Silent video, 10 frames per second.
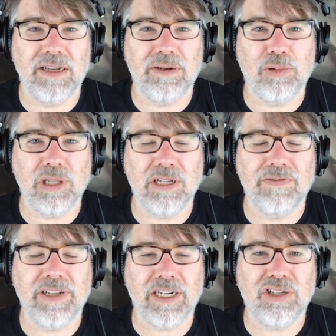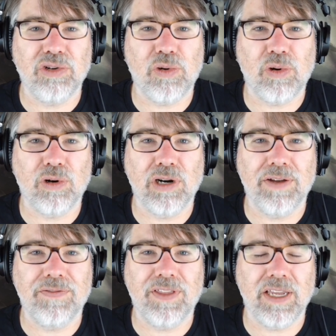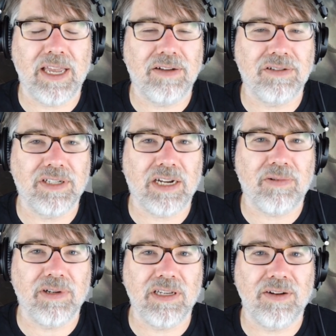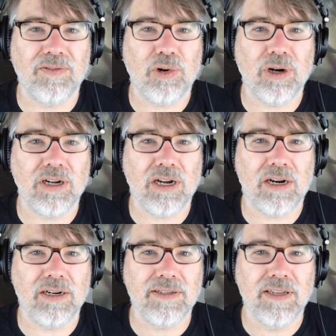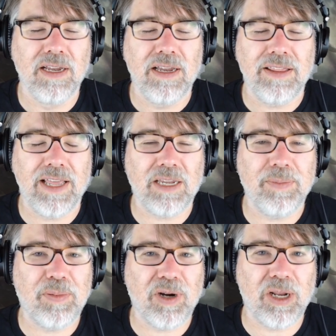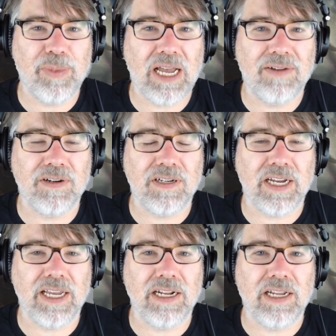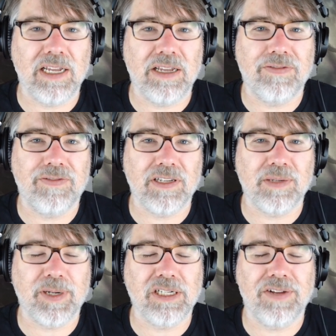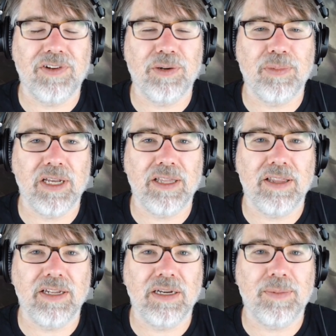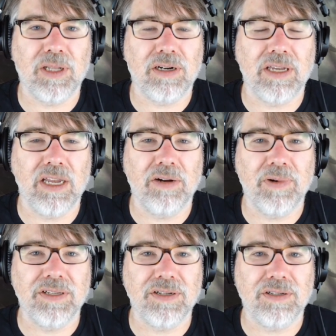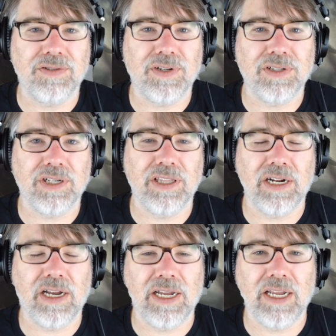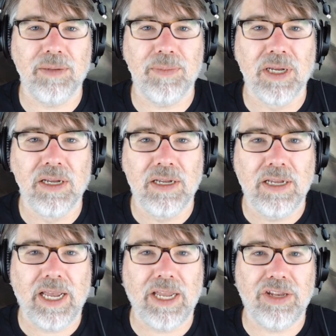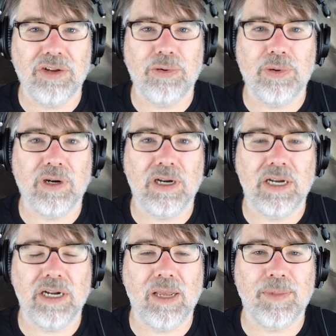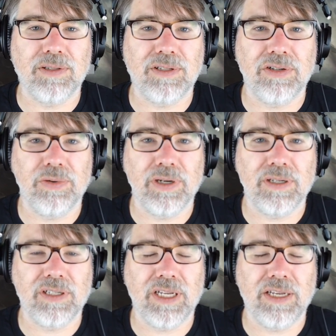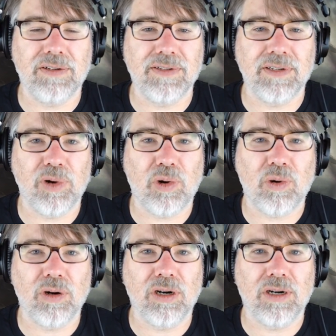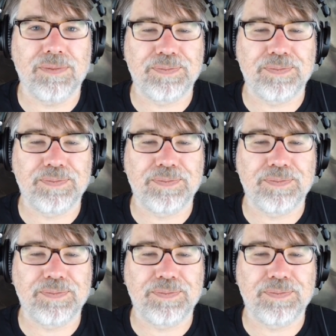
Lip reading: will inflict 2 horror if the encounter deck runs out of cards. That can be pretty bad for Diana, especially if you're playing the double Arcane Research version that I am, and you are unable to heal some horror.